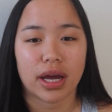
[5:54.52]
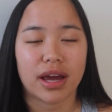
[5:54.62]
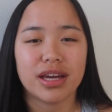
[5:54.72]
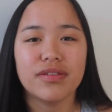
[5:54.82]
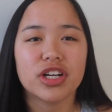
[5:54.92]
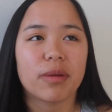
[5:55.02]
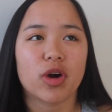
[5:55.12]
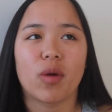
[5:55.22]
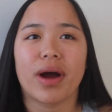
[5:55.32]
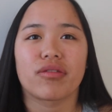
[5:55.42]
even coming
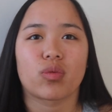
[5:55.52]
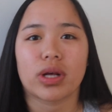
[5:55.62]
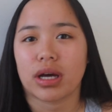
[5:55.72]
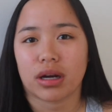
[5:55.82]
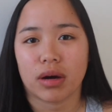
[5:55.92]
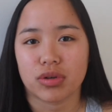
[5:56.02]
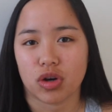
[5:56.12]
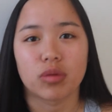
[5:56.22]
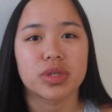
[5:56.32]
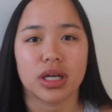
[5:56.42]
home every weekend, I was
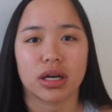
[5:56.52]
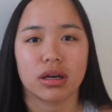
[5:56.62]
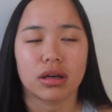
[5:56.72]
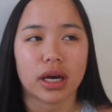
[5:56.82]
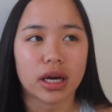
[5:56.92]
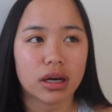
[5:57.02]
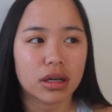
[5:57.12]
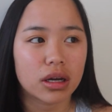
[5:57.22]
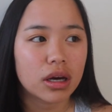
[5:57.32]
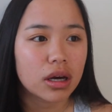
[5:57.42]
homesick.
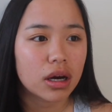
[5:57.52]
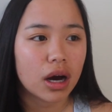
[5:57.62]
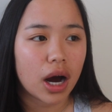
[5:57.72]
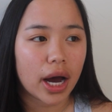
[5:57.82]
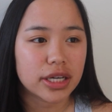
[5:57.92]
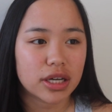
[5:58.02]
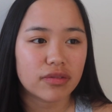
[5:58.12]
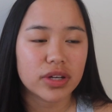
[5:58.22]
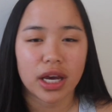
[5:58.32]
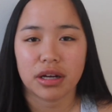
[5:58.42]
And I
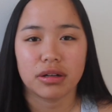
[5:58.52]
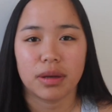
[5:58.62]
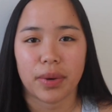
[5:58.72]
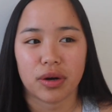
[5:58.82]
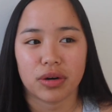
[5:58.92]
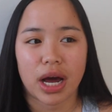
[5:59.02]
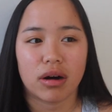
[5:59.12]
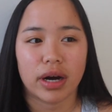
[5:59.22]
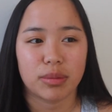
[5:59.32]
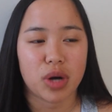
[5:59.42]
definitely handle it better
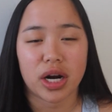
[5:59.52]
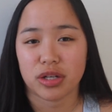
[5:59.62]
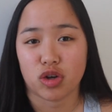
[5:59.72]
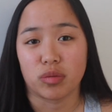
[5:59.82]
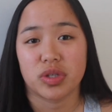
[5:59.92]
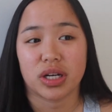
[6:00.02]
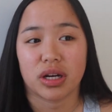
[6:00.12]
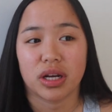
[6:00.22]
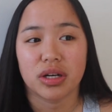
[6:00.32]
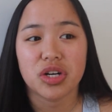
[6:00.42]
now. I'm not as
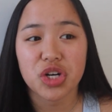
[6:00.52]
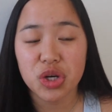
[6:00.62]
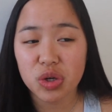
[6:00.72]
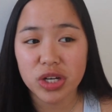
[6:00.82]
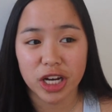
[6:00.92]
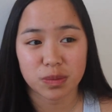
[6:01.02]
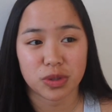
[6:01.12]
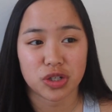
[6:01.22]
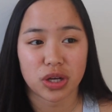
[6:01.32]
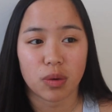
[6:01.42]
homesick nearly as
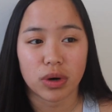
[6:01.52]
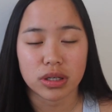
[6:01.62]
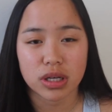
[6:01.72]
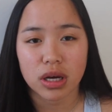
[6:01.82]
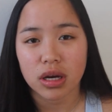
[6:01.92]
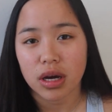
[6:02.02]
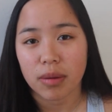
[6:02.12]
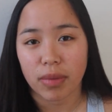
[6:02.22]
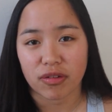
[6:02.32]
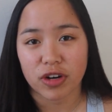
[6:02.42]
much as I was
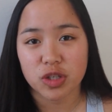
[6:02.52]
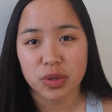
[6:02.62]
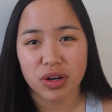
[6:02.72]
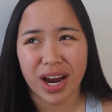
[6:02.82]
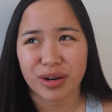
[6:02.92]
my freshman year. I